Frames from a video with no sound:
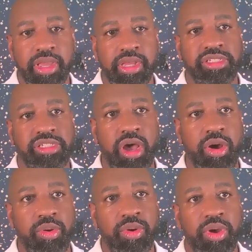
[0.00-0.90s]

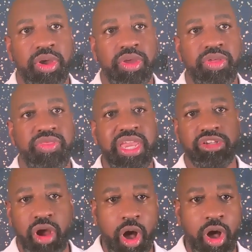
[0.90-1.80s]
So these are
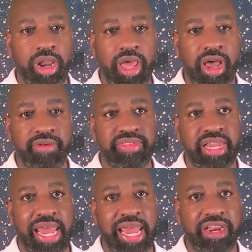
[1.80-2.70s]
all of the
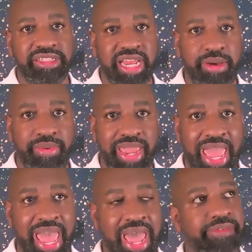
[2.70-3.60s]
layers that we
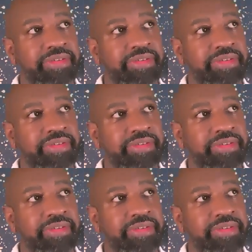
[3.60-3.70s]
have.